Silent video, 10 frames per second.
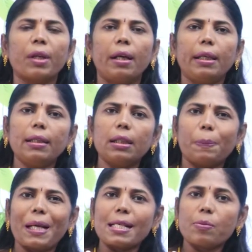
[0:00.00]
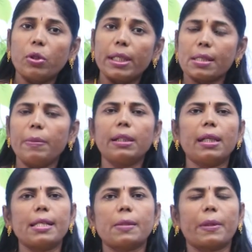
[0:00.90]
Here the plasmodesmata
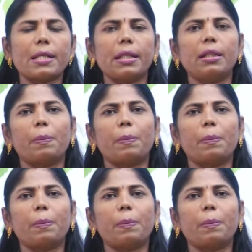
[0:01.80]
is present,